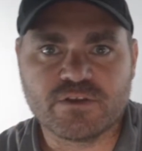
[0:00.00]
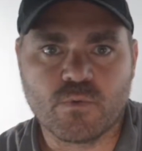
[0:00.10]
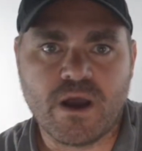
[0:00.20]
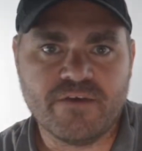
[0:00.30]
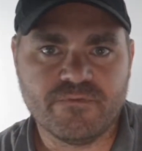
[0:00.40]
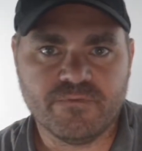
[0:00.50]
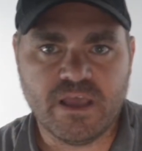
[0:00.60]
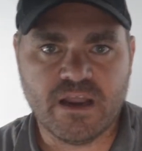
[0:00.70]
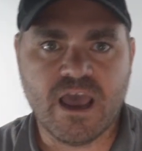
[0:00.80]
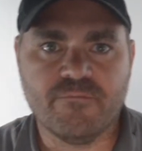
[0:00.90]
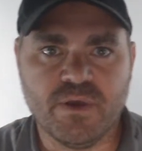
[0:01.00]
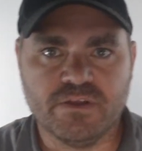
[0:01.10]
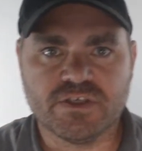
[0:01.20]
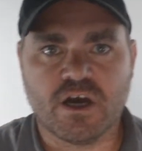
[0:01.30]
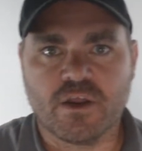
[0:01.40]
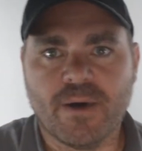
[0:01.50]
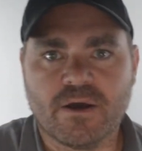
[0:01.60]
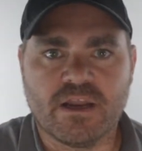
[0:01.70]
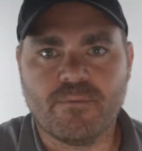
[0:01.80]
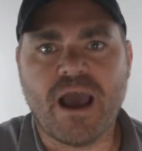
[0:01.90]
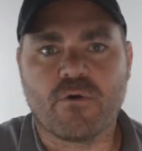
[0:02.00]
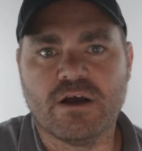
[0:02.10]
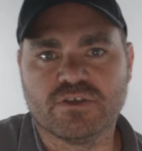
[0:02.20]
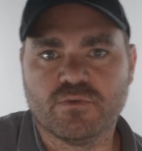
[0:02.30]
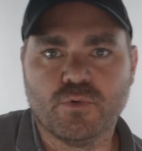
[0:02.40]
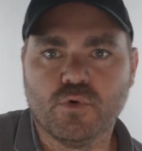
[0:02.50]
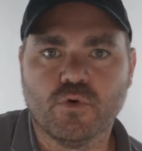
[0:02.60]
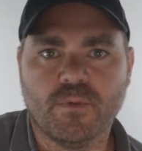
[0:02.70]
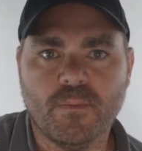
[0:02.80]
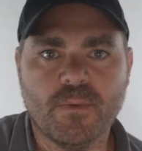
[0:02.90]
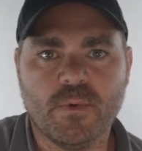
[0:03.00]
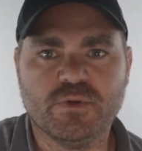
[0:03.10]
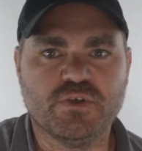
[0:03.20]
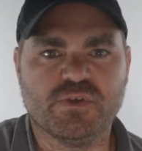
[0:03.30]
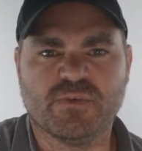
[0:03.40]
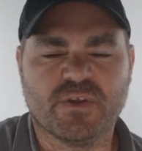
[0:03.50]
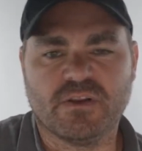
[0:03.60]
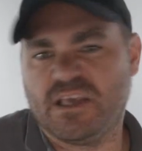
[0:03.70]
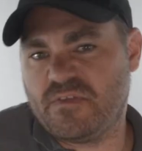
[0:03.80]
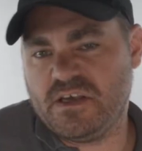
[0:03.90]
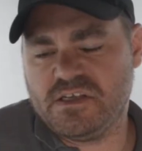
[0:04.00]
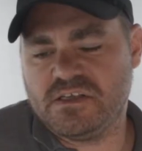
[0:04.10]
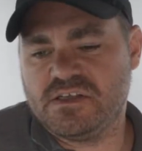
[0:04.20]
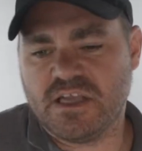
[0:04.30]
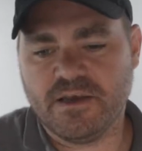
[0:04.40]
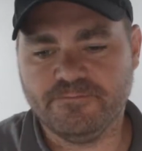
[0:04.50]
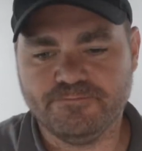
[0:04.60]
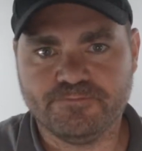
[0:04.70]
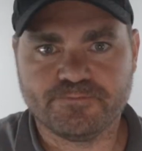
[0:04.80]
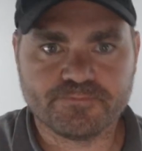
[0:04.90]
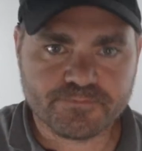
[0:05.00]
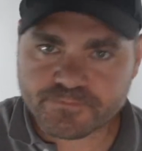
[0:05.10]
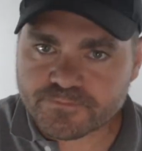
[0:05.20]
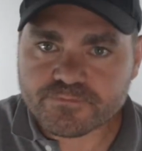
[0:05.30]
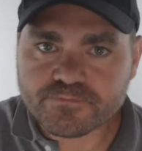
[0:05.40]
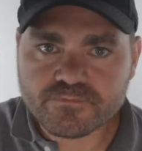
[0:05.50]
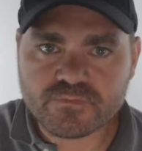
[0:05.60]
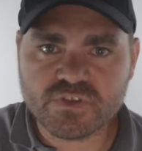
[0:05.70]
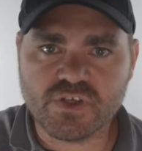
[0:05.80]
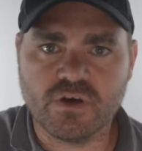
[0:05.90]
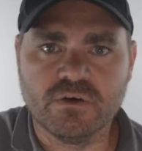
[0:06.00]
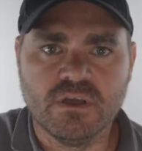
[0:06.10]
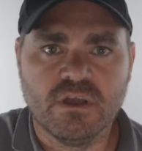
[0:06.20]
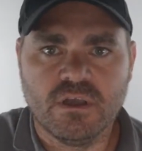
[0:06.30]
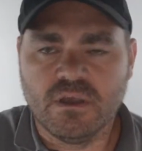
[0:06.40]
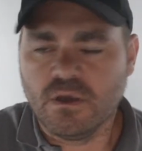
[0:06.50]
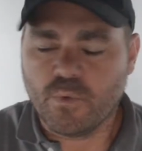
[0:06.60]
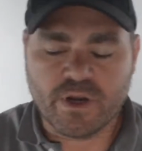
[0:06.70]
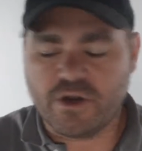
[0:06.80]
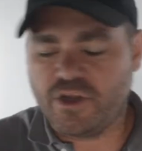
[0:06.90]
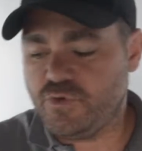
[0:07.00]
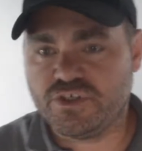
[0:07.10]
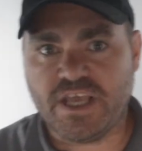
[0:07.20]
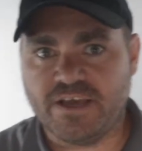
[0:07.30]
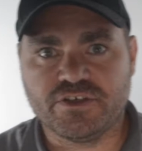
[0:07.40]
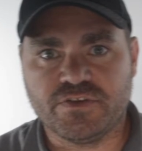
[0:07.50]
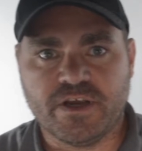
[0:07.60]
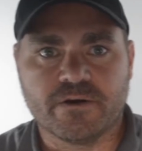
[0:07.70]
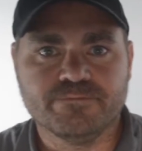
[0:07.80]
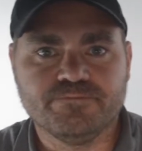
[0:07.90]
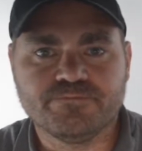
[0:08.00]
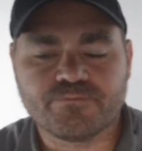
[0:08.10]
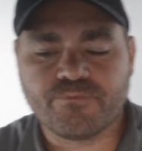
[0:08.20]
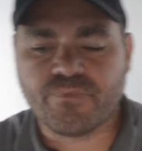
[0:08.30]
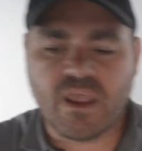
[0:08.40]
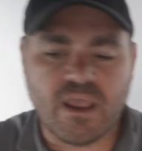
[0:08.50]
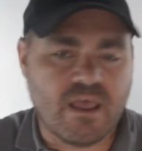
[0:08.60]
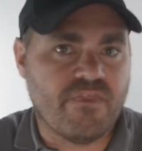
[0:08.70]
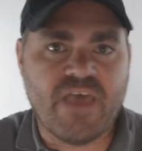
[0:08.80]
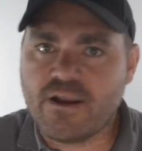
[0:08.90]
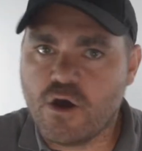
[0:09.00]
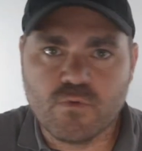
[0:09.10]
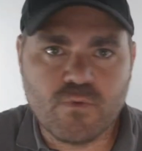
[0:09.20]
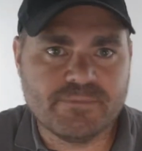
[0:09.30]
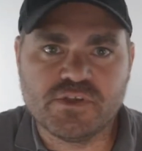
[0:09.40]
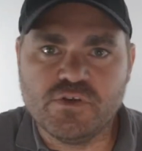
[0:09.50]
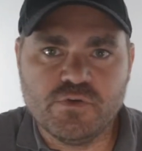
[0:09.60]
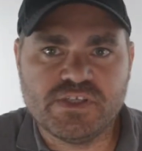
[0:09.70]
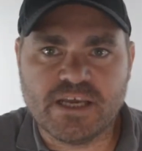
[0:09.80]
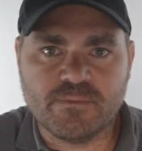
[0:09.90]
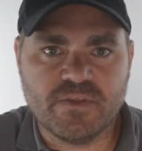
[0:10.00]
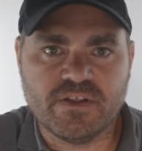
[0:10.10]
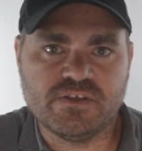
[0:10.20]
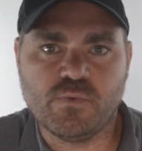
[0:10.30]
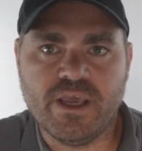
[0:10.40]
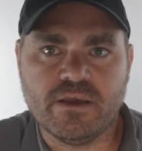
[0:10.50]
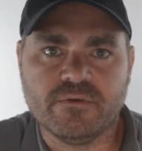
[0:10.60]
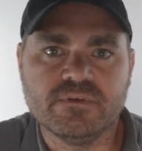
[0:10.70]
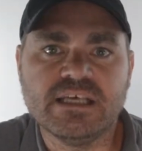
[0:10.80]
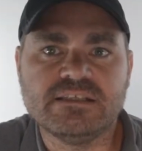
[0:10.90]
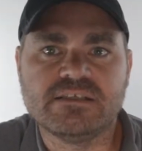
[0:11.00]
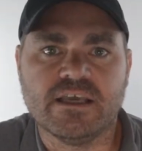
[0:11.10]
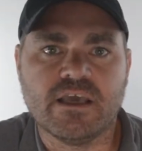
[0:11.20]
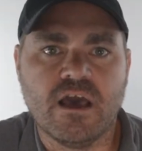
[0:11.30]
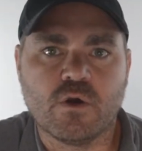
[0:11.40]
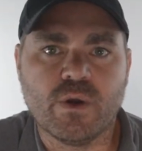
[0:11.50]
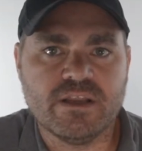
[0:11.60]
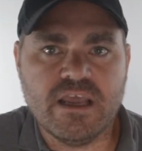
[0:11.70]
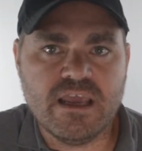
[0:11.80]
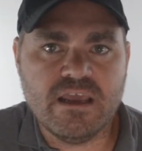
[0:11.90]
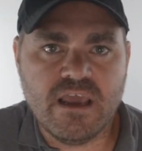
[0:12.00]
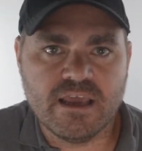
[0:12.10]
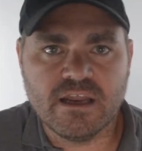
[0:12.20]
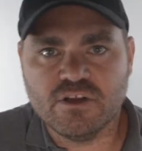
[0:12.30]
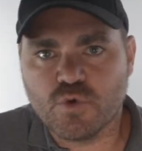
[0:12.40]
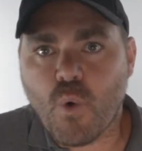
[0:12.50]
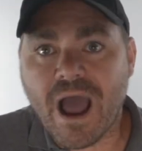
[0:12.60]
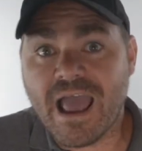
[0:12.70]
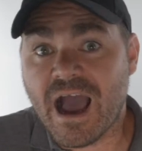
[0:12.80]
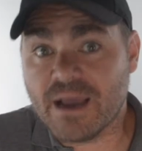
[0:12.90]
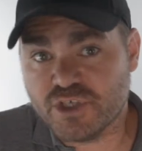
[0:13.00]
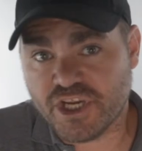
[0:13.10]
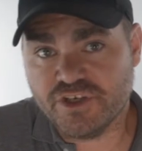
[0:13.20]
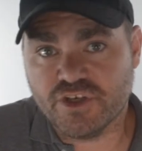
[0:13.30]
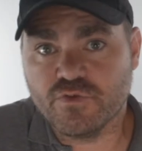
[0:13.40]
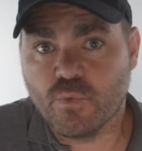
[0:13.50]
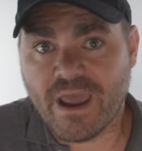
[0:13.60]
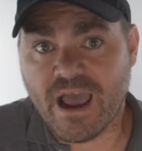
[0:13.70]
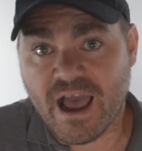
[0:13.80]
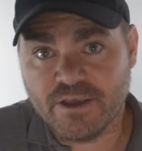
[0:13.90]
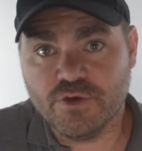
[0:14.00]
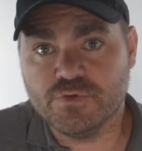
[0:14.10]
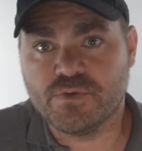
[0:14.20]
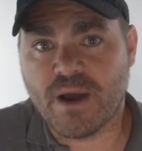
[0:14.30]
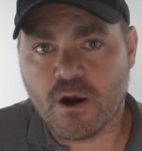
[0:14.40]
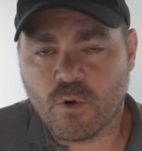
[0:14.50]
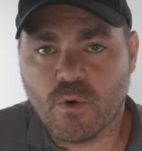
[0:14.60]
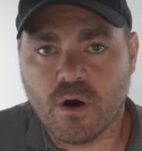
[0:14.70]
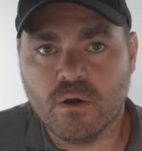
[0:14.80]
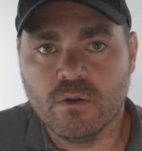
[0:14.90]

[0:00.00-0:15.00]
wife and I have been talking about getting power out to the pool, but maybe we do something like this instead. So went on a huge tangent there. That all wraps the news segment this week. Let's take a quick knee and get into why I'm changing the way I use the Powerwall